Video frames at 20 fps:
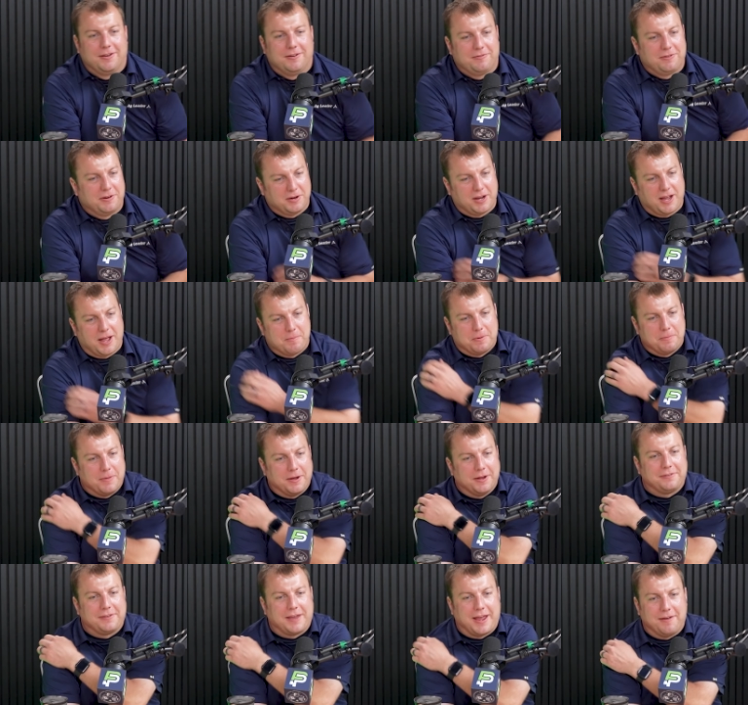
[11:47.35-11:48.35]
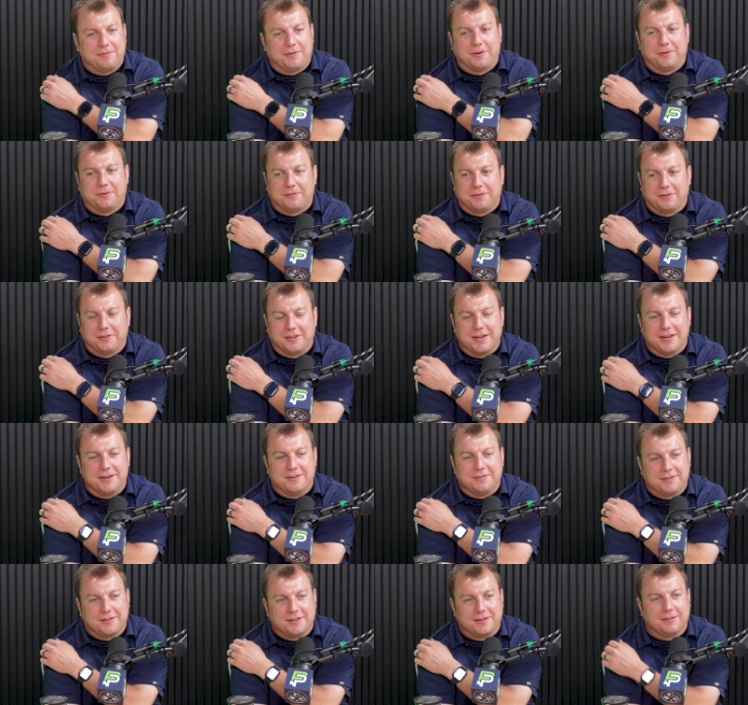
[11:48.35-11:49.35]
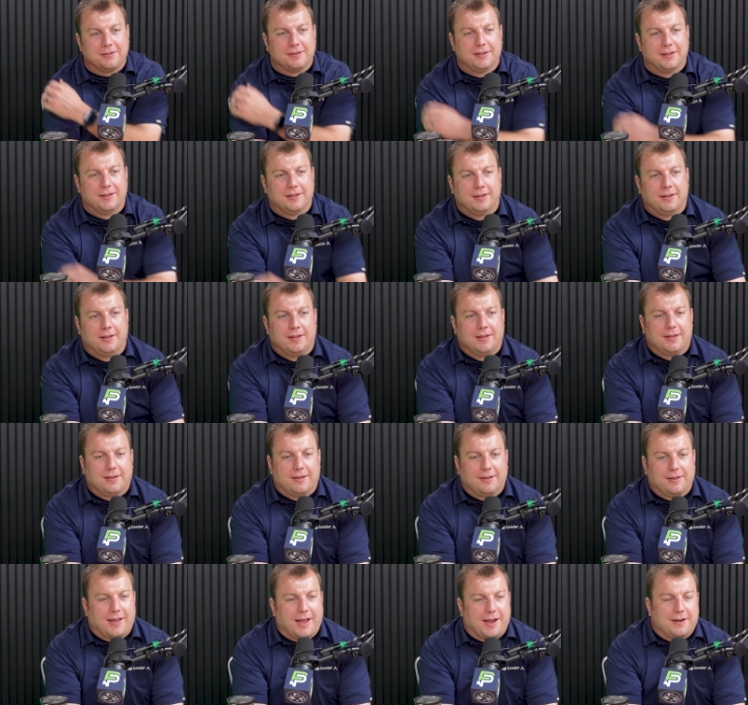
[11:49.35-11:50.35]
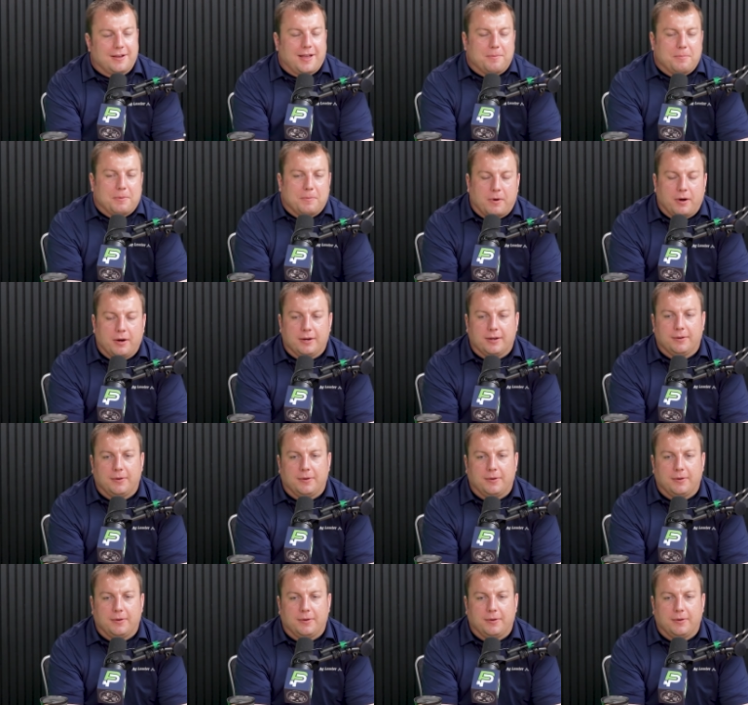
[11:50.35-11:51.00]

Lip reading: for a couple months after it was released, and got a couple more.